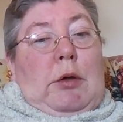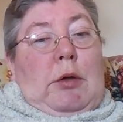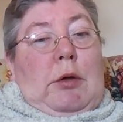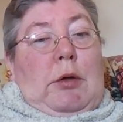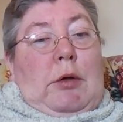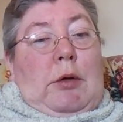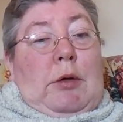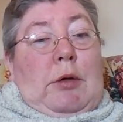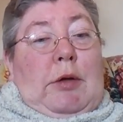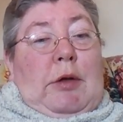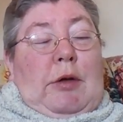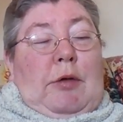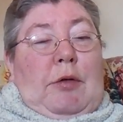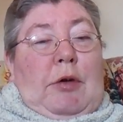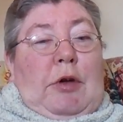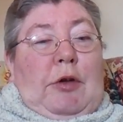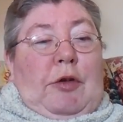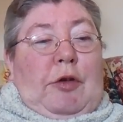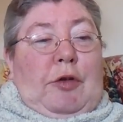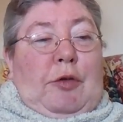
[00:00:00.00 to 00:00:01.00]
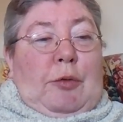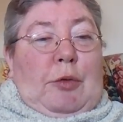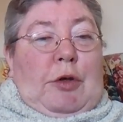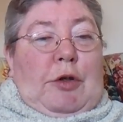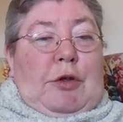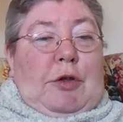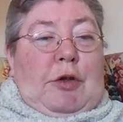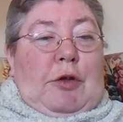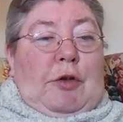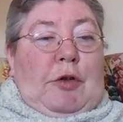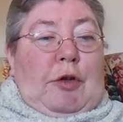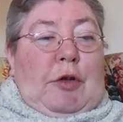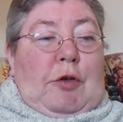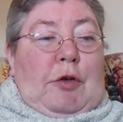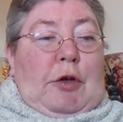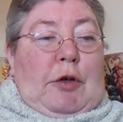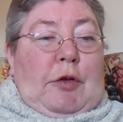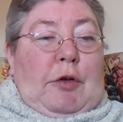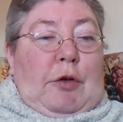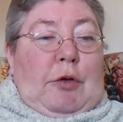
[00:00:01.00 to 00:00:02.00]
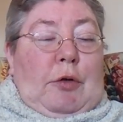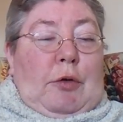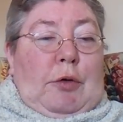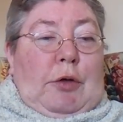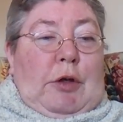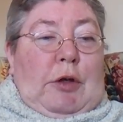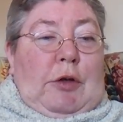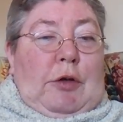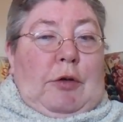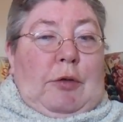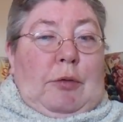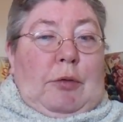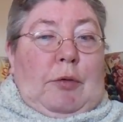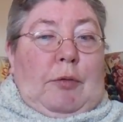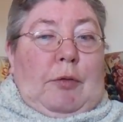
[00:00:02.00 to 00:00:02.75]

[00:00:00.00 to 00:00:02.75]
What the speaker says: That raises questions I'd rather not look into,